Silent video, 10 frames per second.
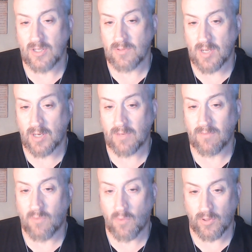the objective
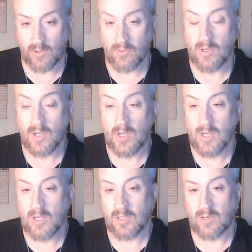for you.
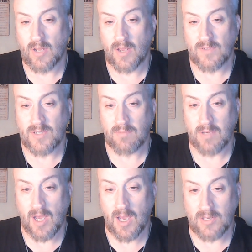You don't have some
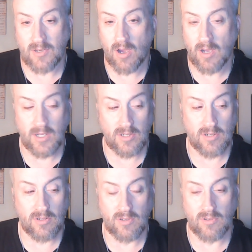God talking
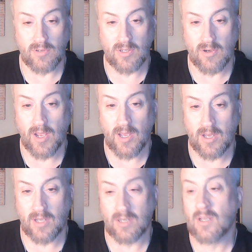to you in your
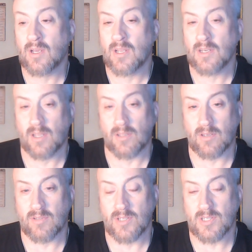head telling
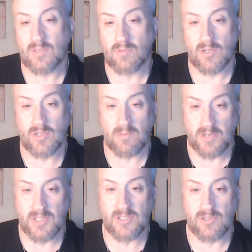you this is what you should
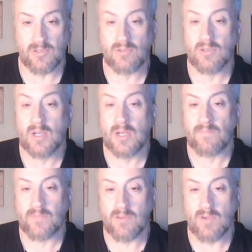pursue.
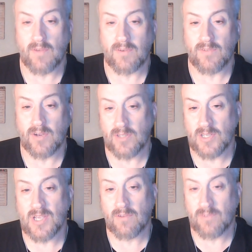You have to figure
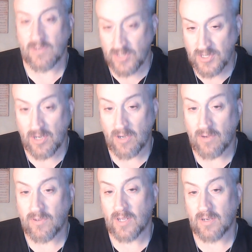this out for
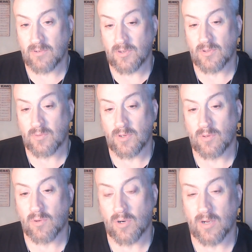yourself and do the real
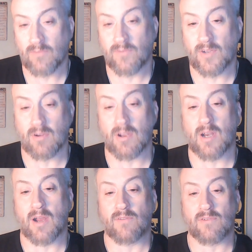work of figuring
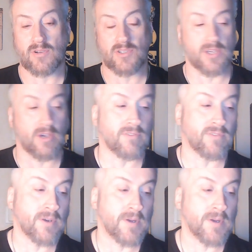it out for yourself.